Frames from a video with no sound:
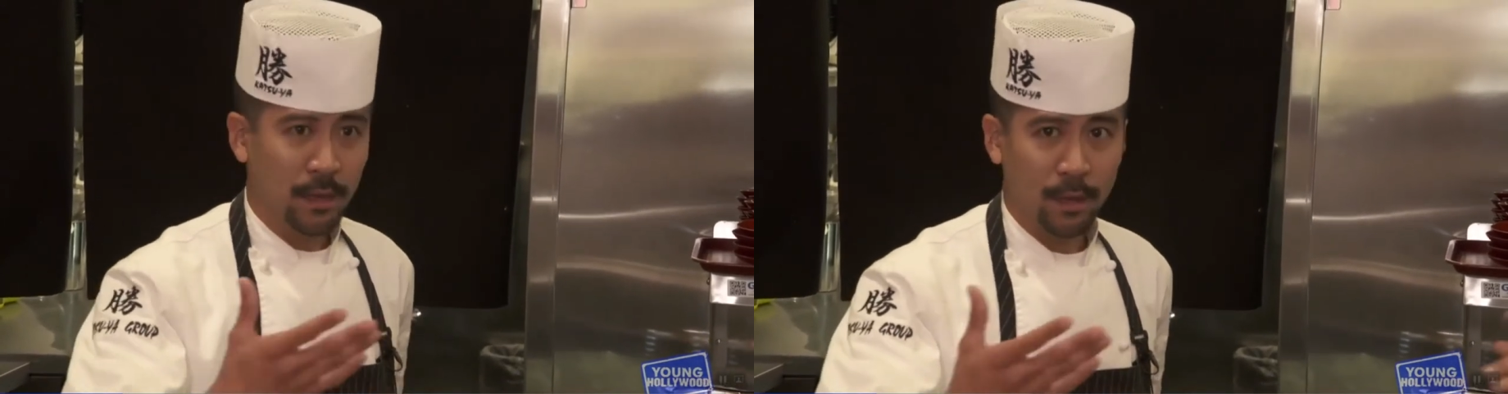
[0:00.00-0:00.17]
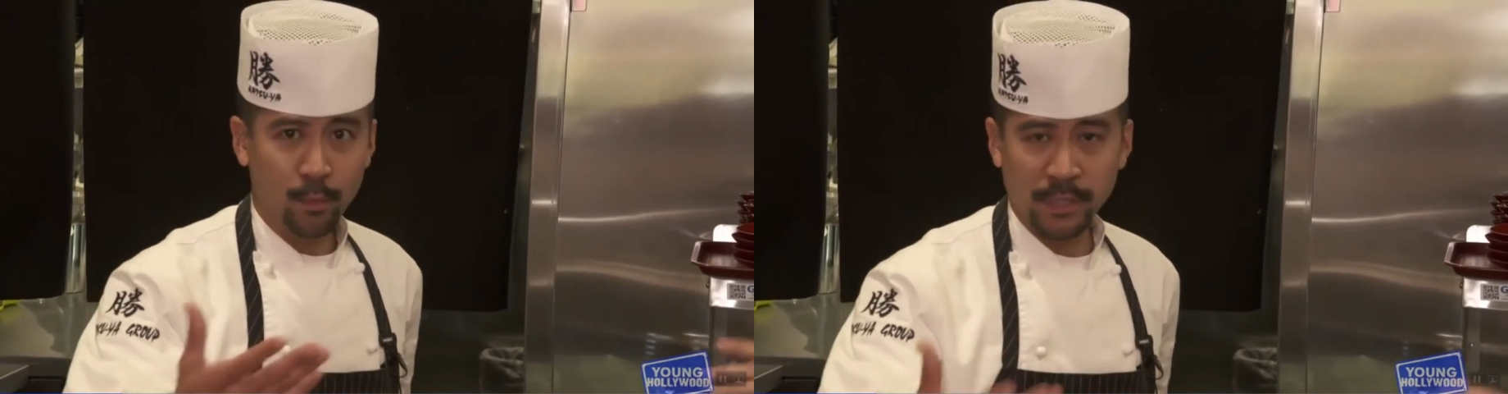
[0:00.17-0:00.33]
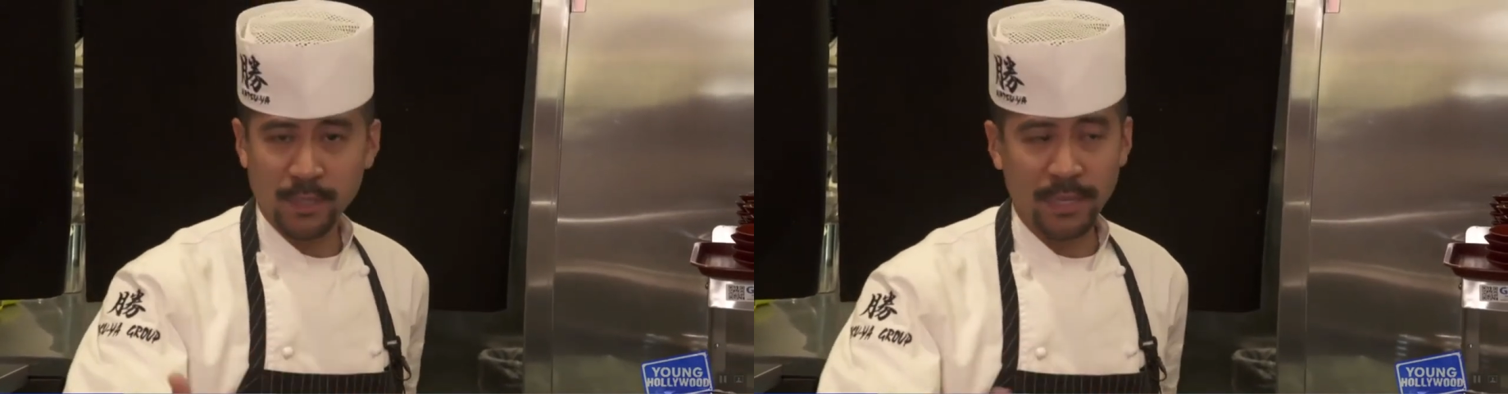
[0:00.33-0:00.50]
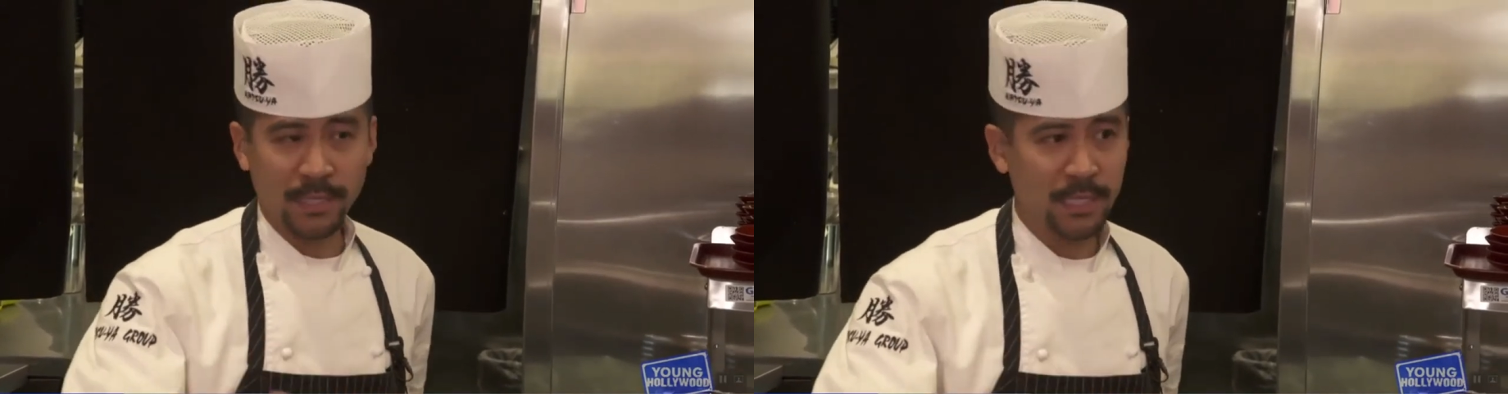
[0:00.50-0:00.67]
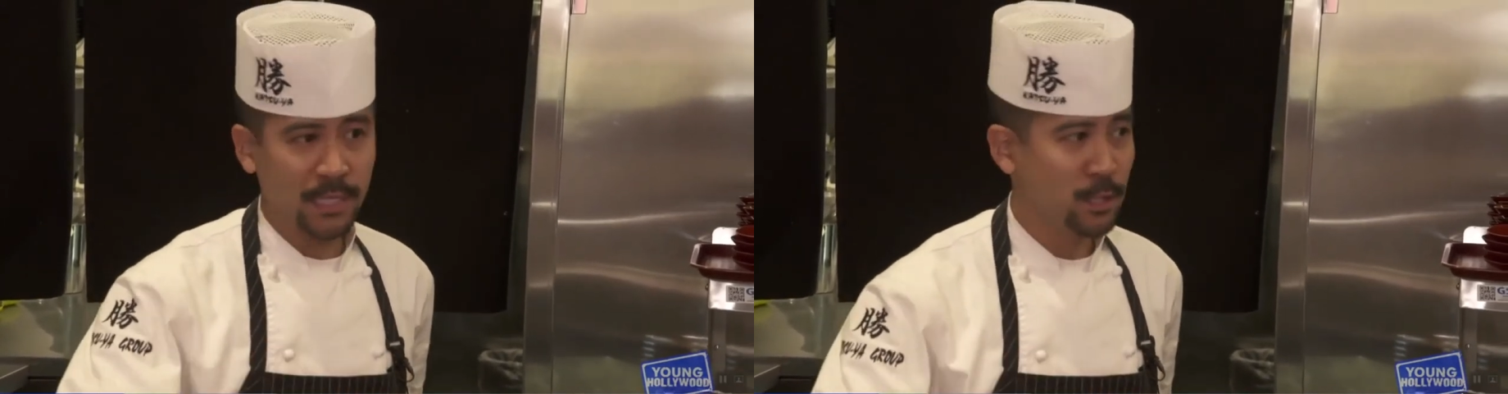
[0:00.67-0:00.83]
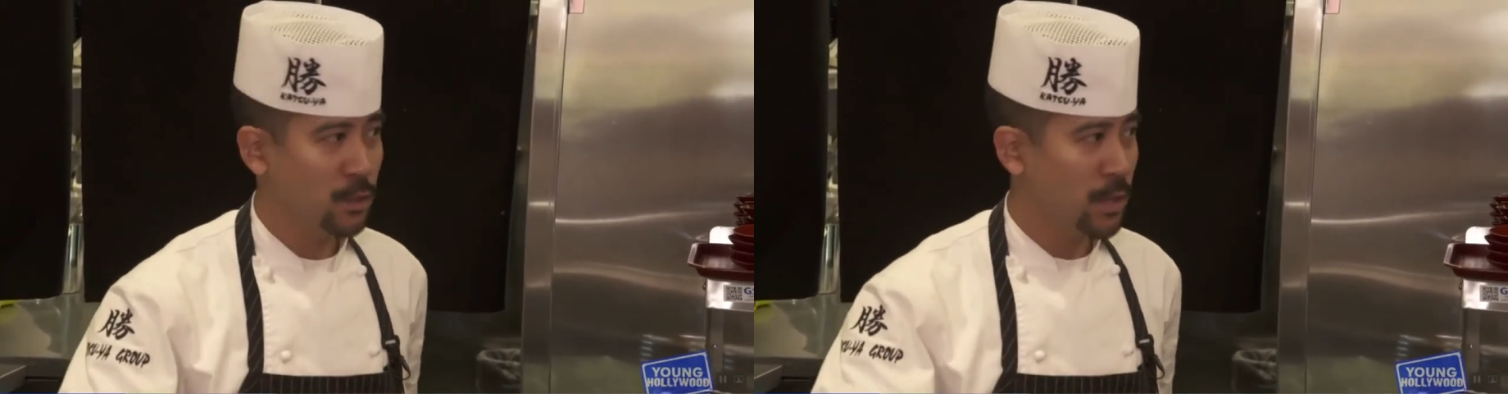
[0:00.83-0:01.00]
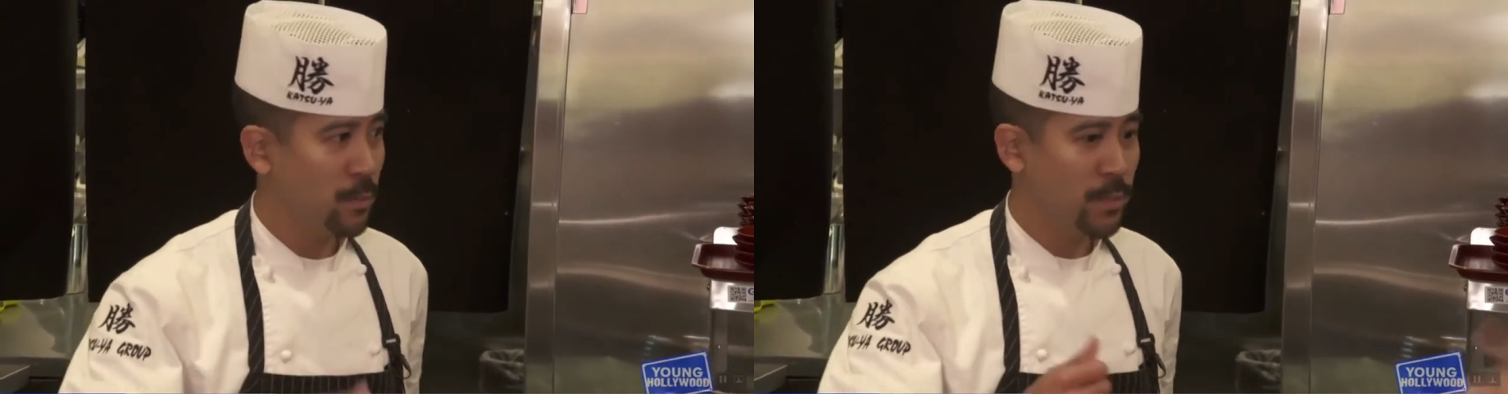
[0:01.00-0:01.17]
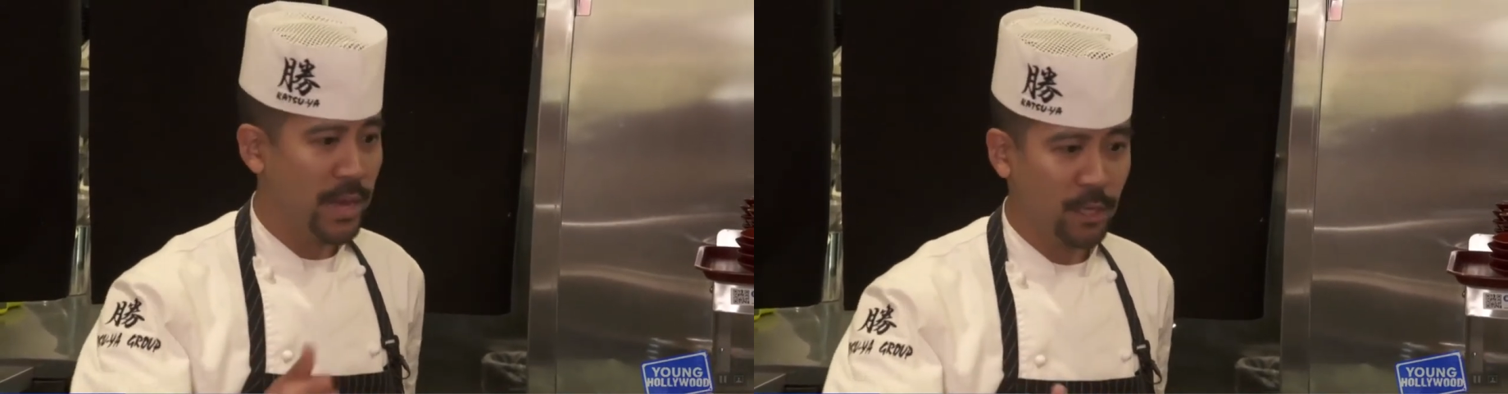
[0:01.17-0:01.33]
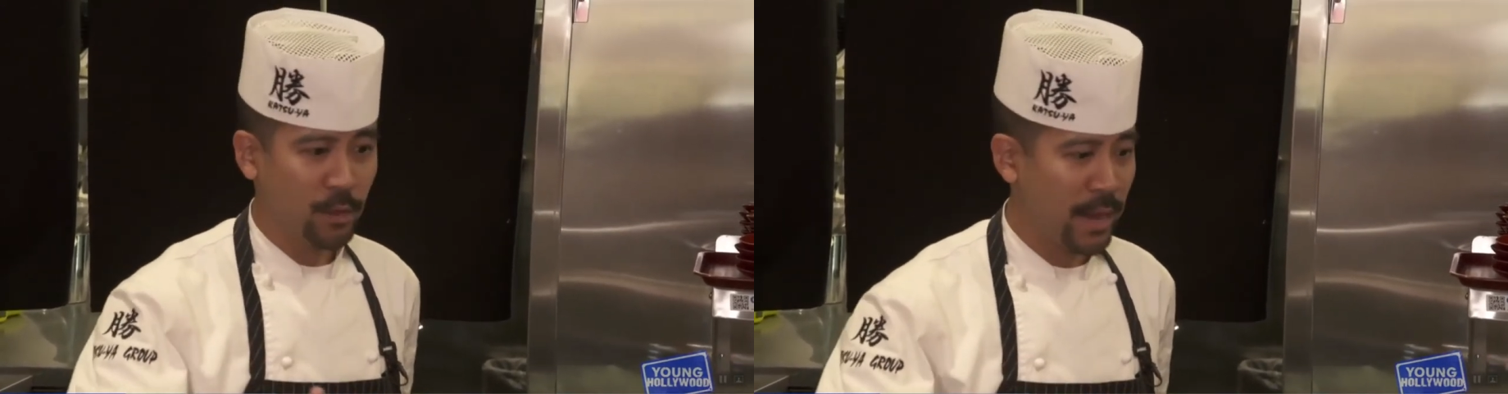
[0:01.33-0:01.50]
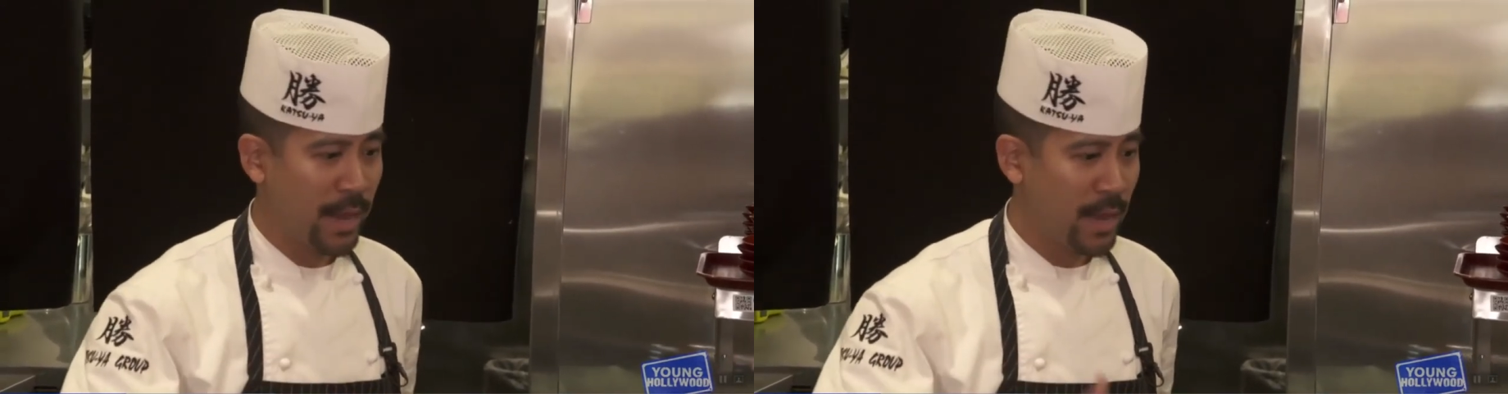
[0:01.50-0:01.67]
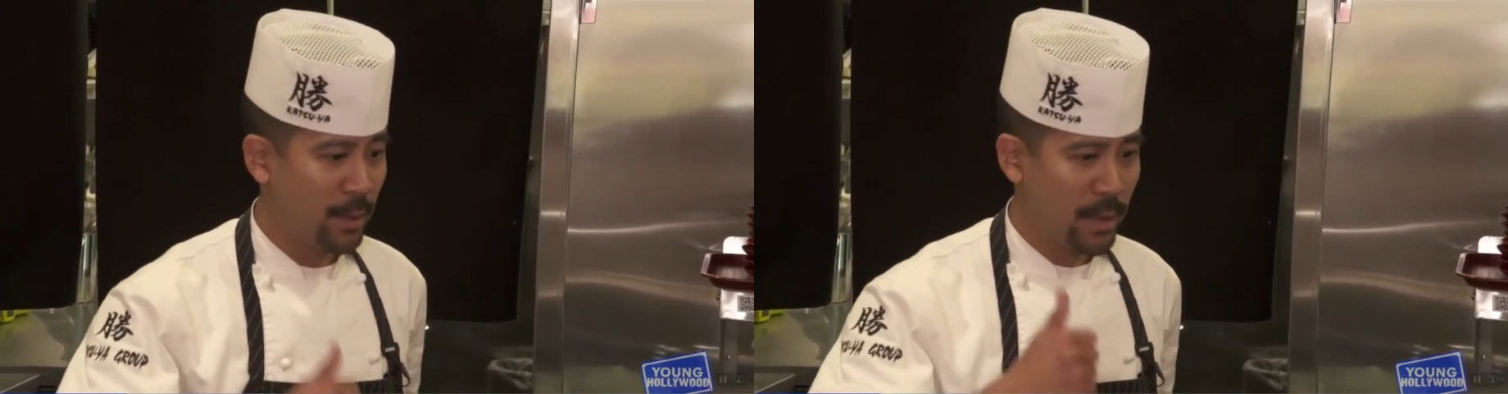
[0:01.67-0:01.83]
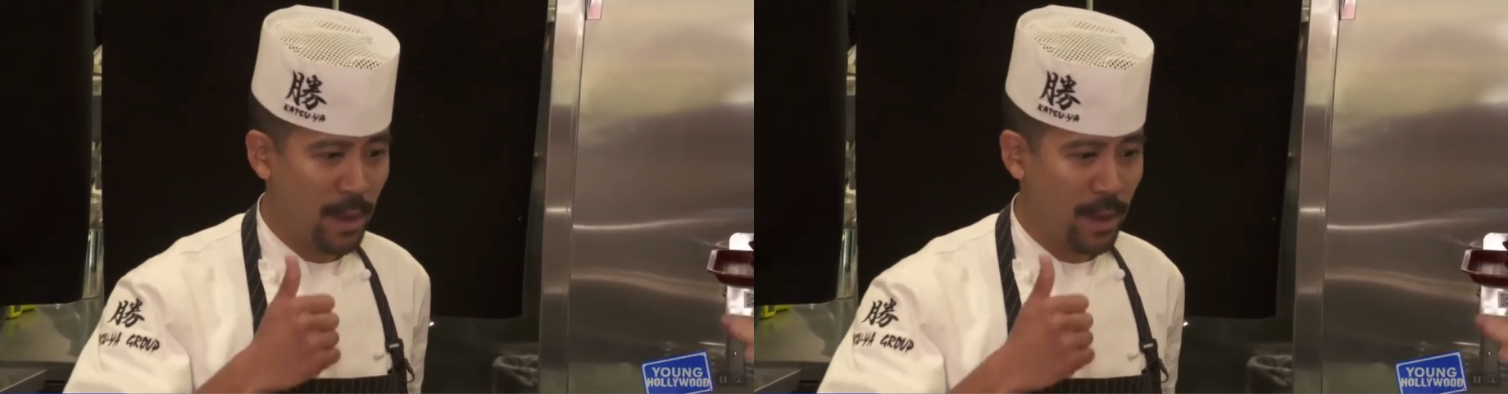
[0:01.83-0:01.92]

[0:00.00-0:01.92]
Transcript: uh, with spicy tuna, baked crab,